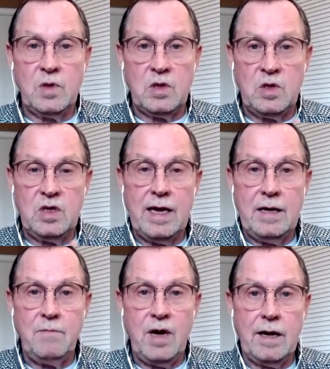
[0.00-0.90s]

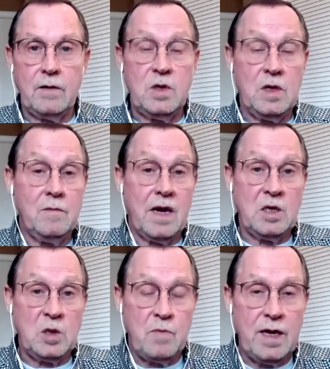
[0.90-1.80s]
sustain patterns in my
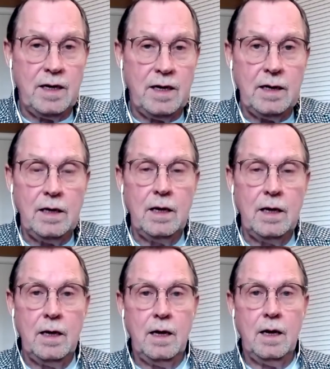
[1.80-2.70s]
spending
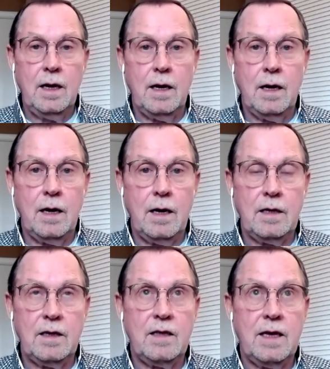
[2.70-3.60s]

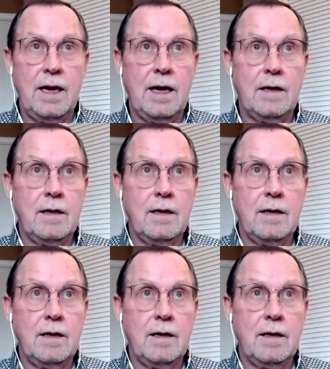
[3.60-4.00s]
that